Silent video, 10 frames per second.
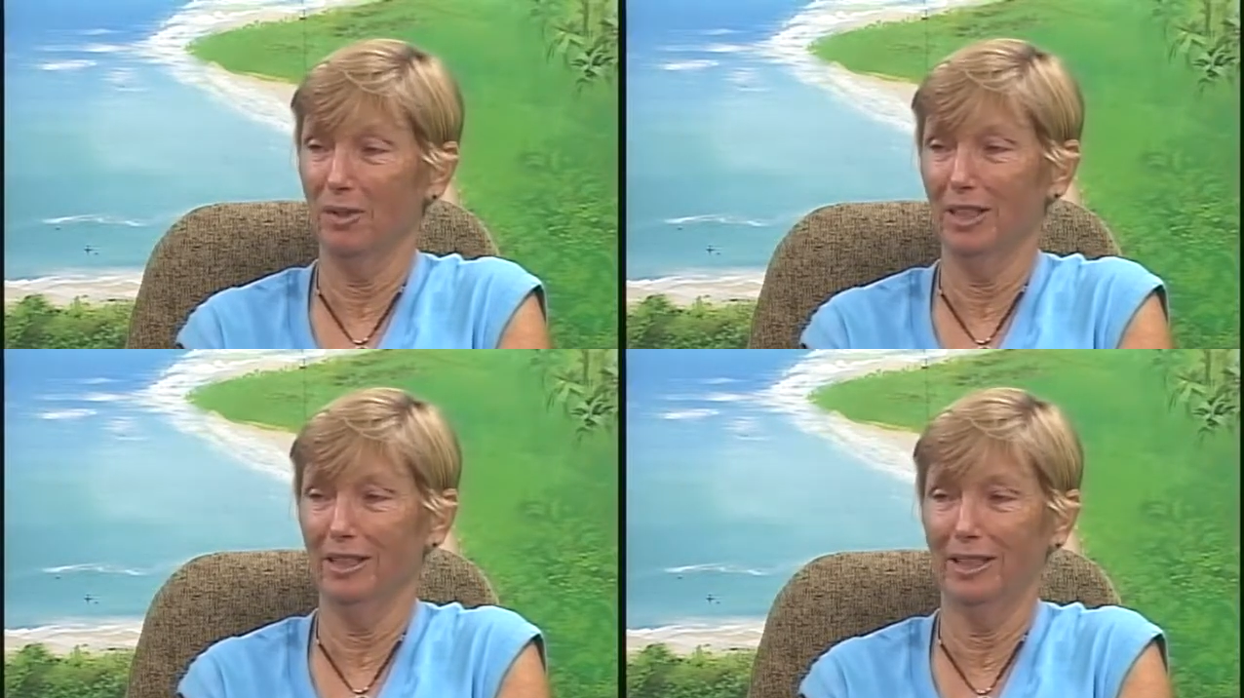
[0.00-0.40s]
We
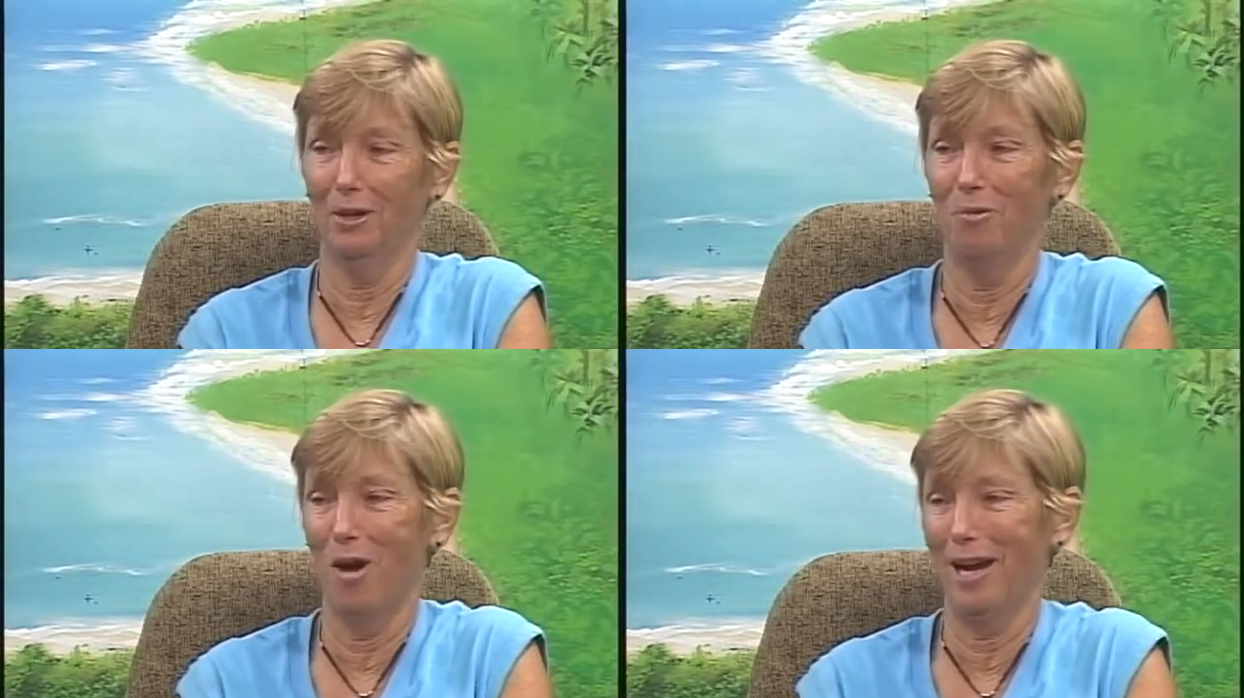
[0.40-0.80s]
just
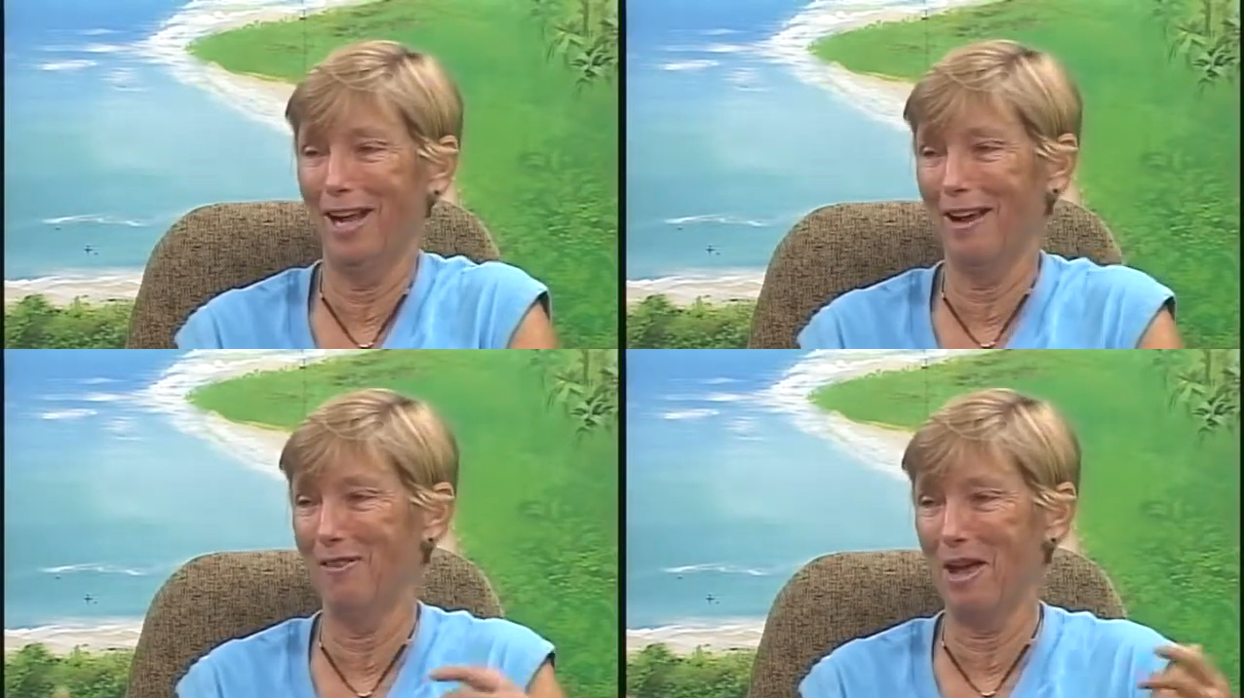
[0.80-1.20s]
didn't want to
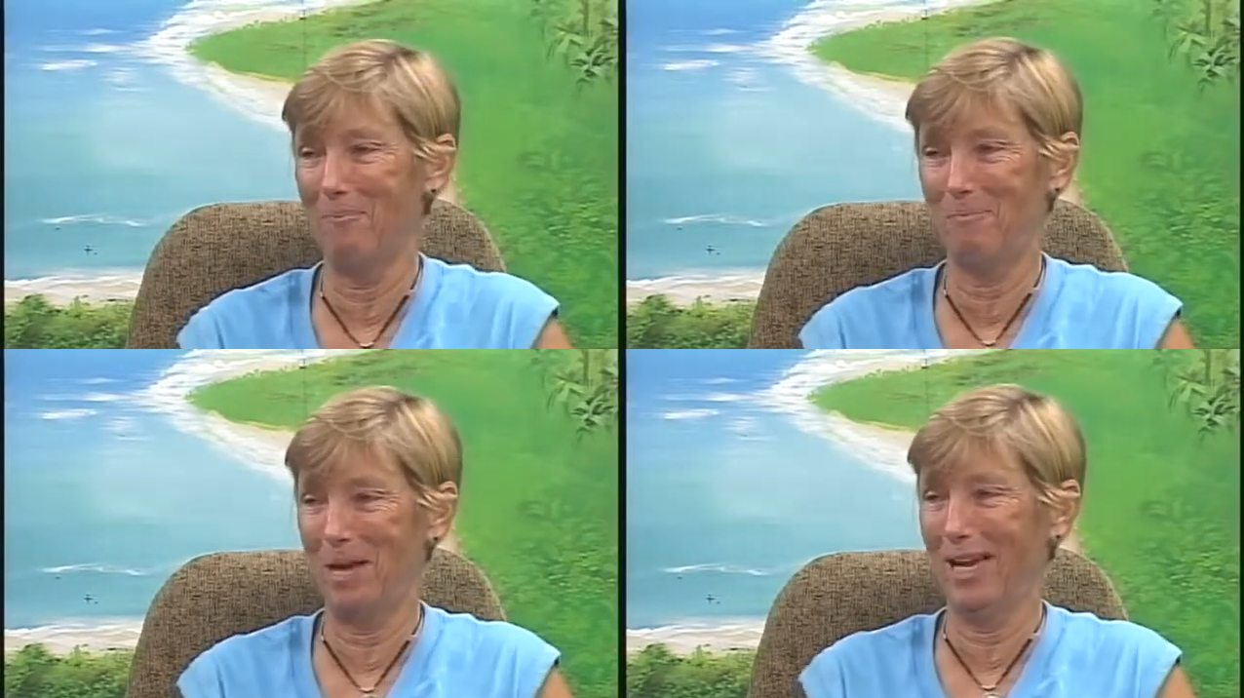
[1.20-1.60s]
have
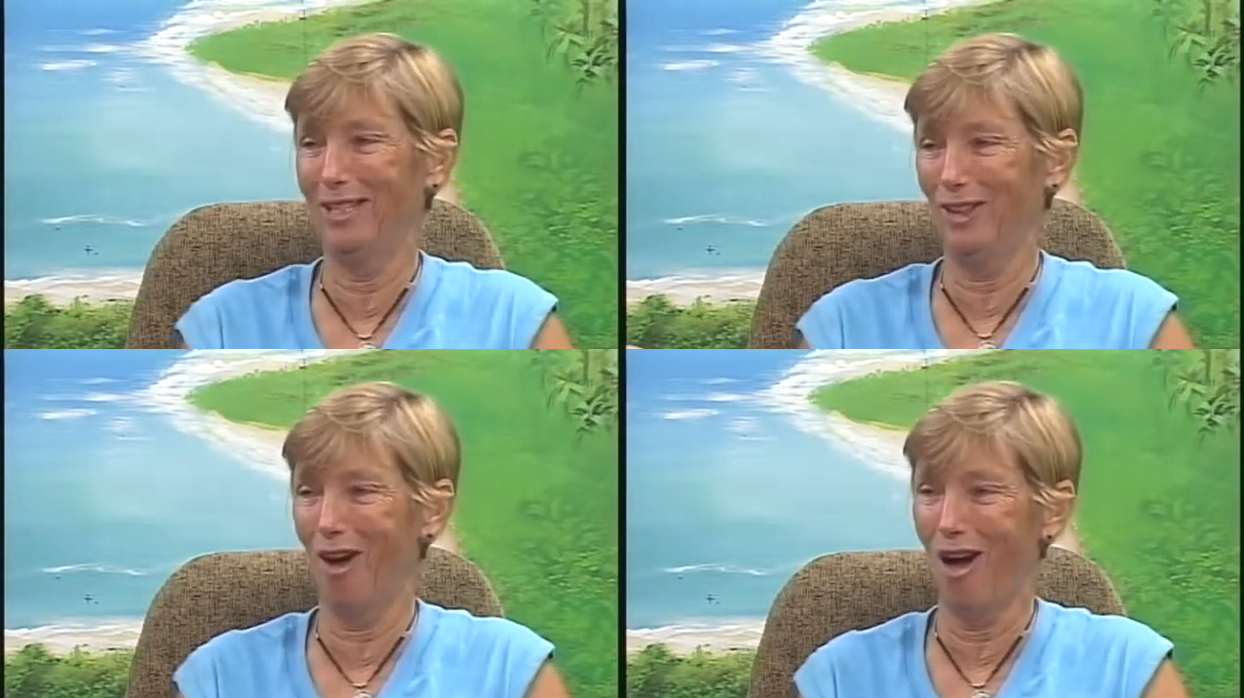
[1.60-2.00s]
that big
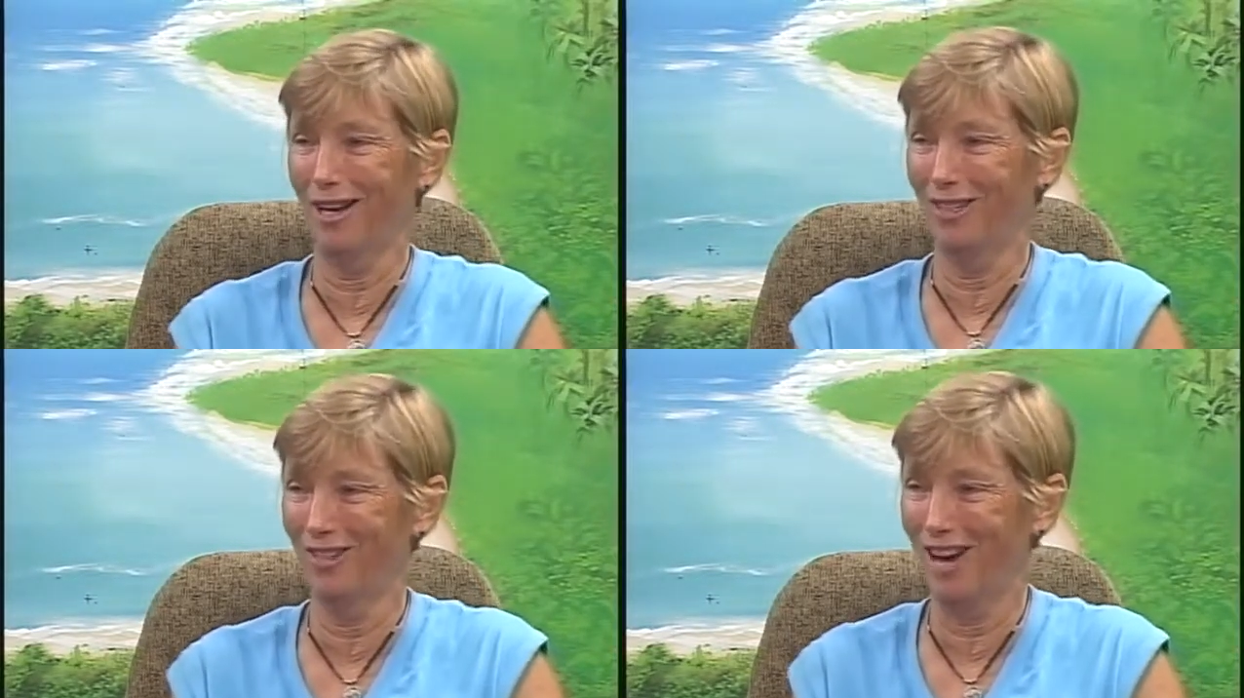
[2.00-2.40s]
long
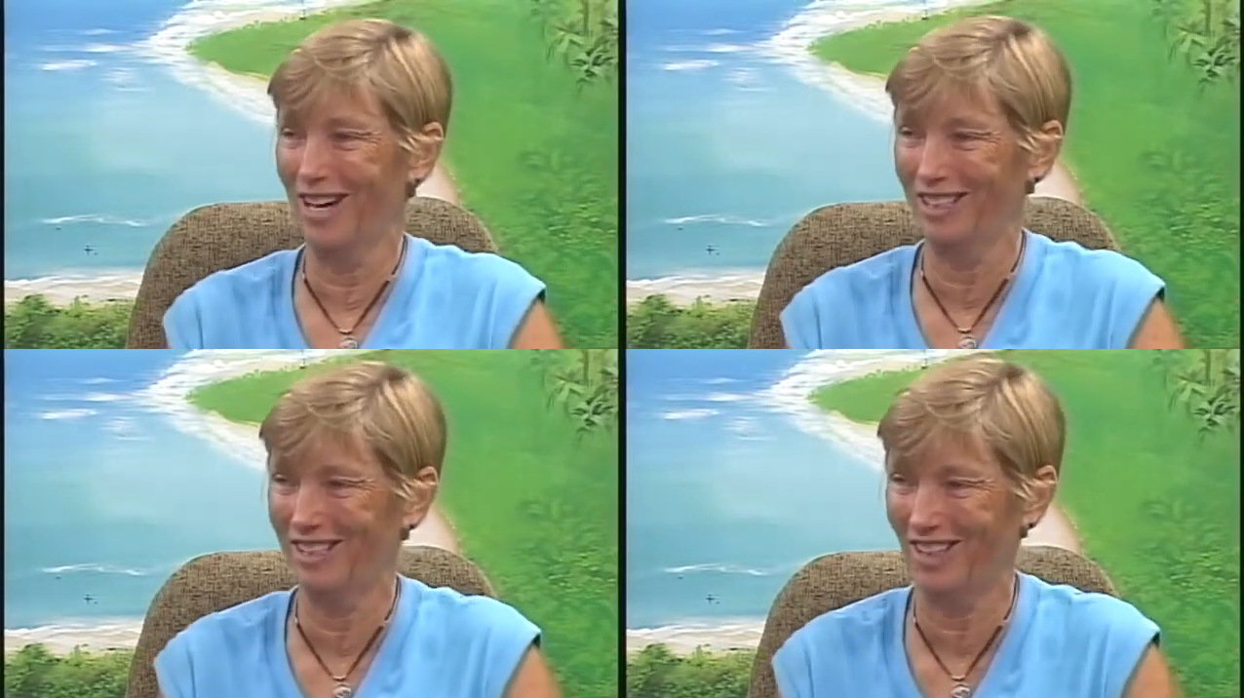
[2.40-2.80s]
address.